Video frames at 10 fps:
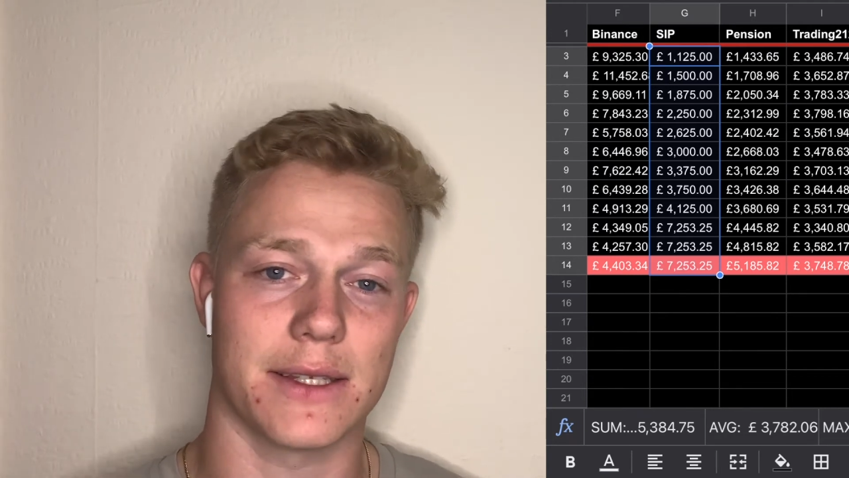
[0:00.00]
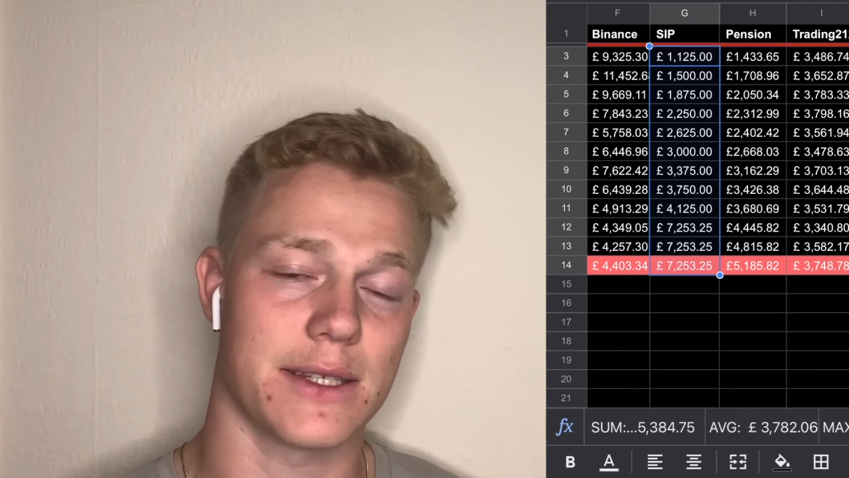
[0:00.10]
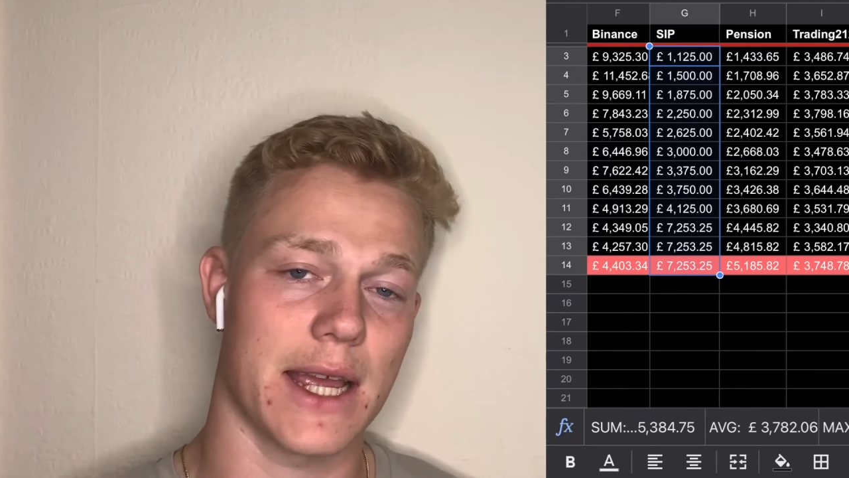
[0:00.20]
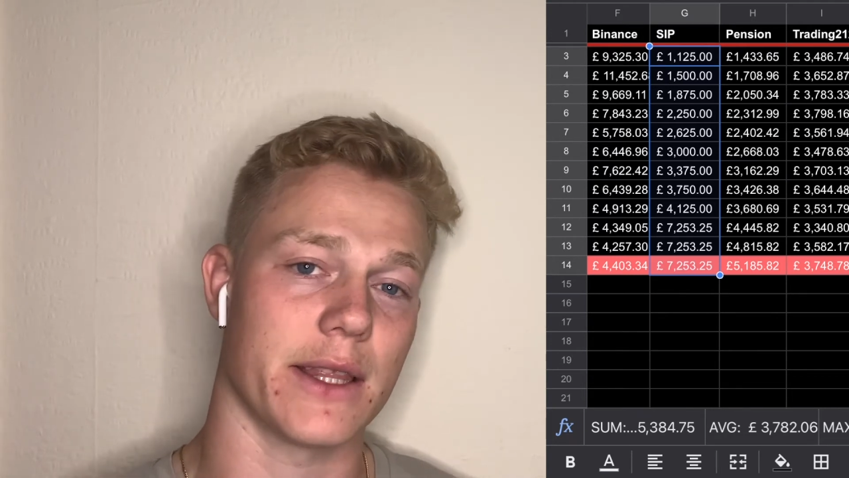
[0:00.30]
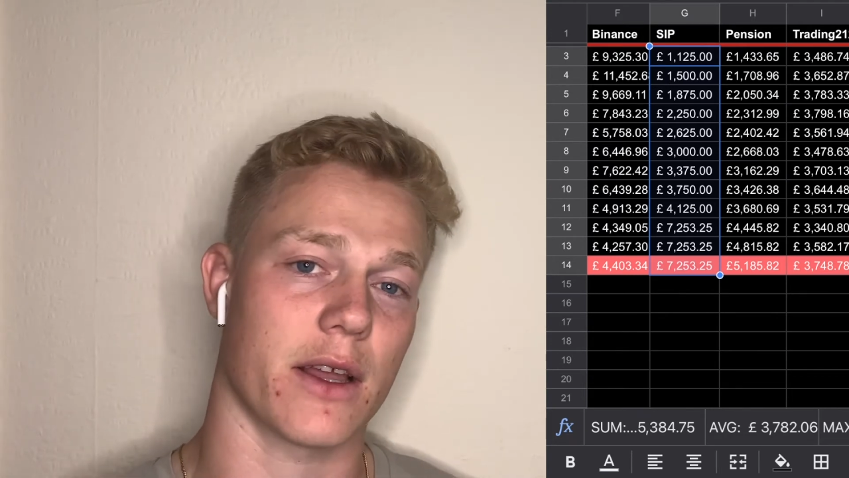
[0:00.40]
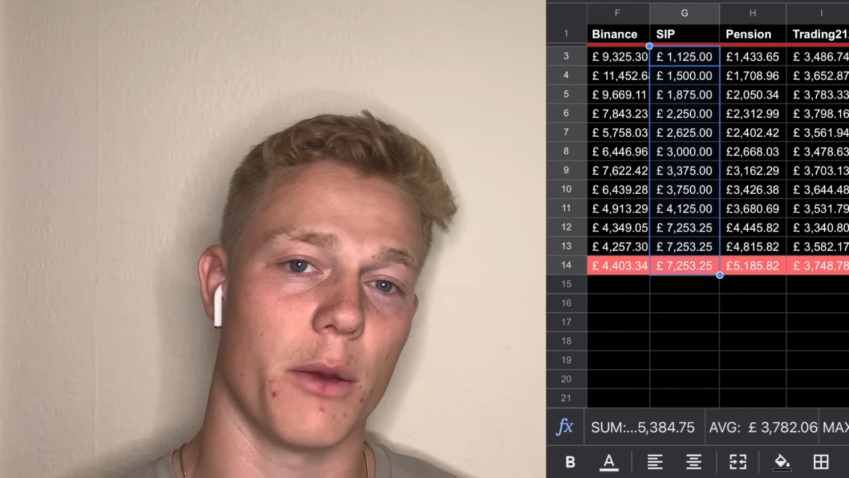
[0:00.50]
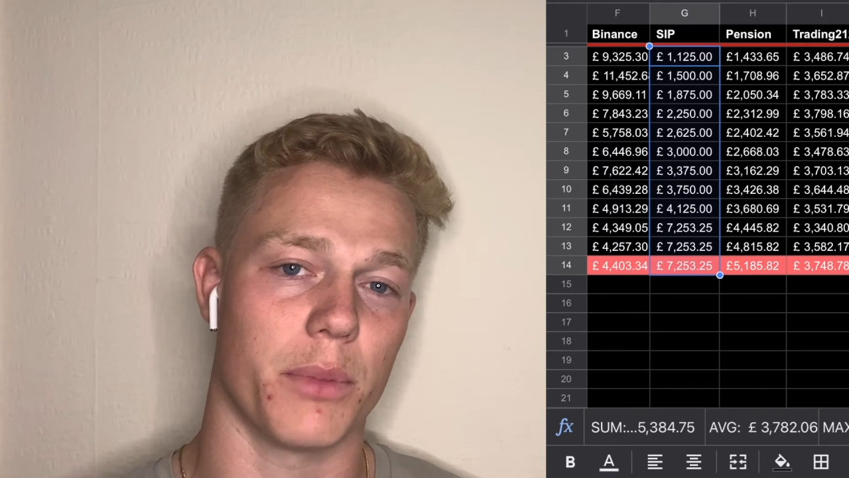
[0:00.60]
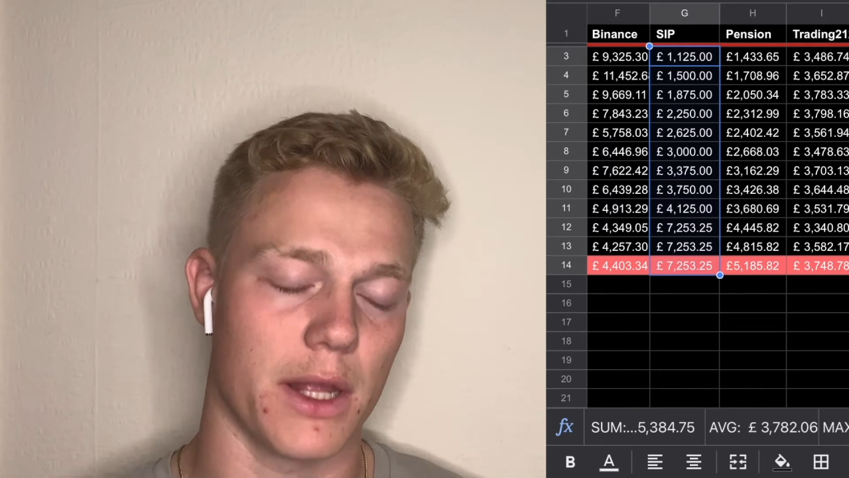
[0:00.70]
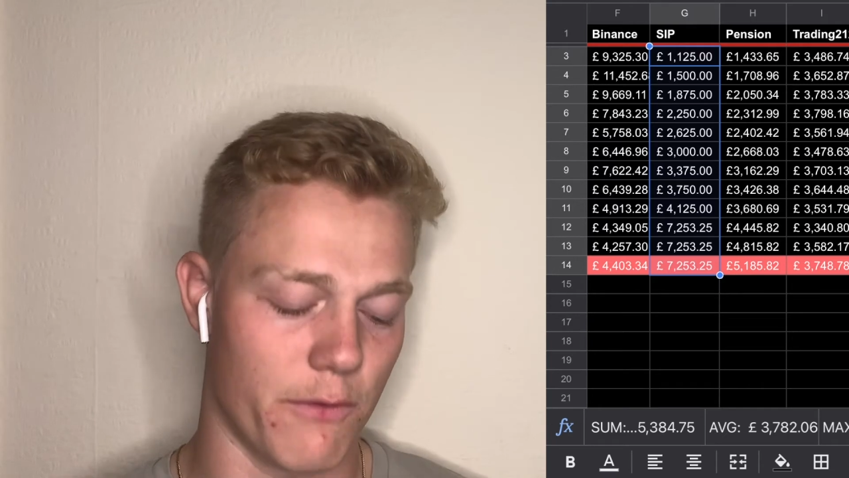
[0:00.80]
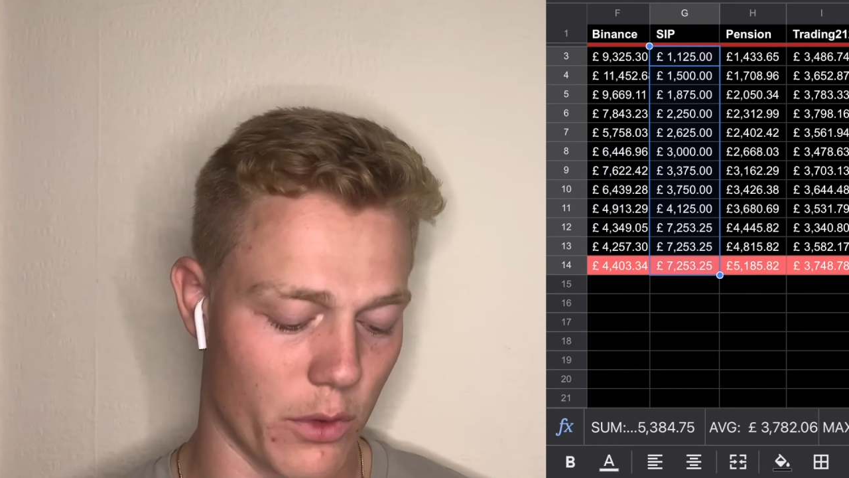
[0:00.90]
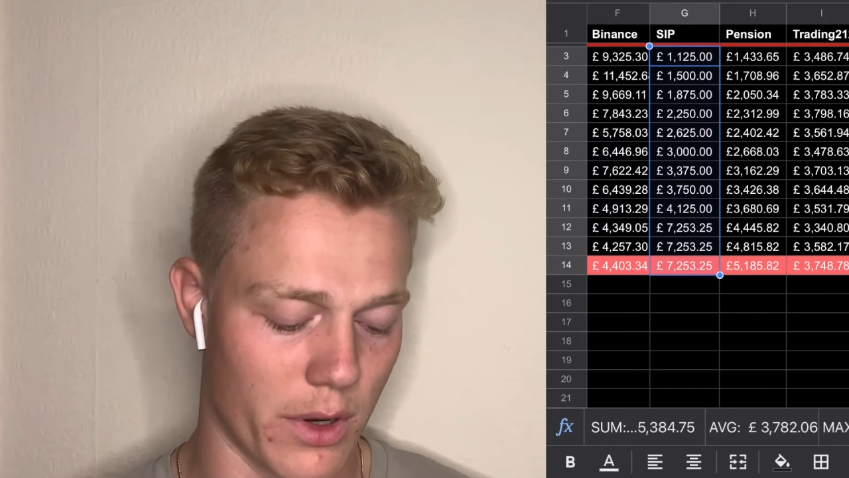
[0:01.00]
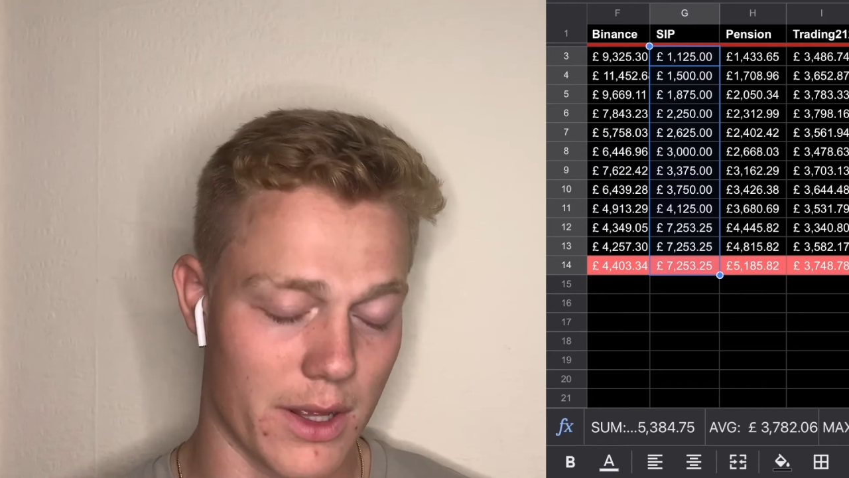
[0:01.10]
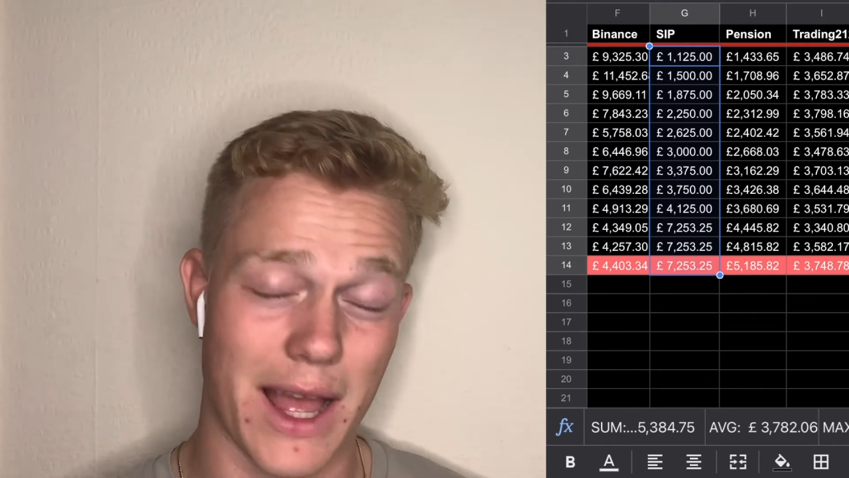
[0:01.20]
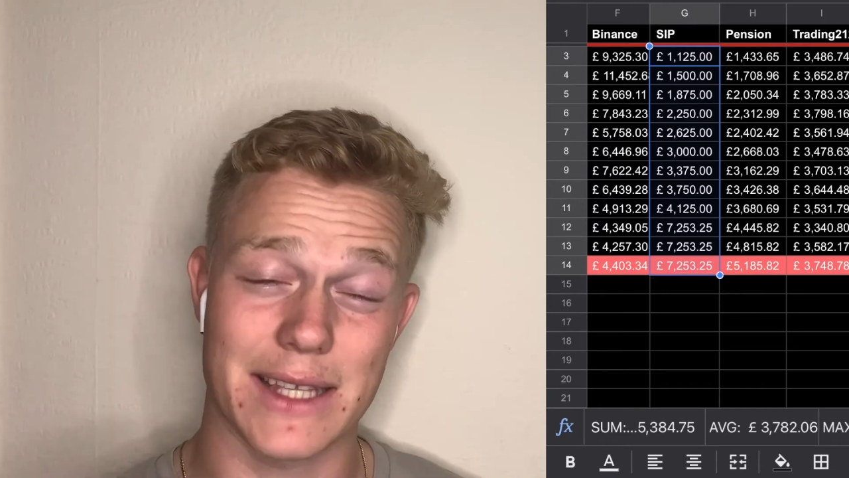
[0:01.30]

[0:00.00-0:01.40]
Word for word: to stay at the company for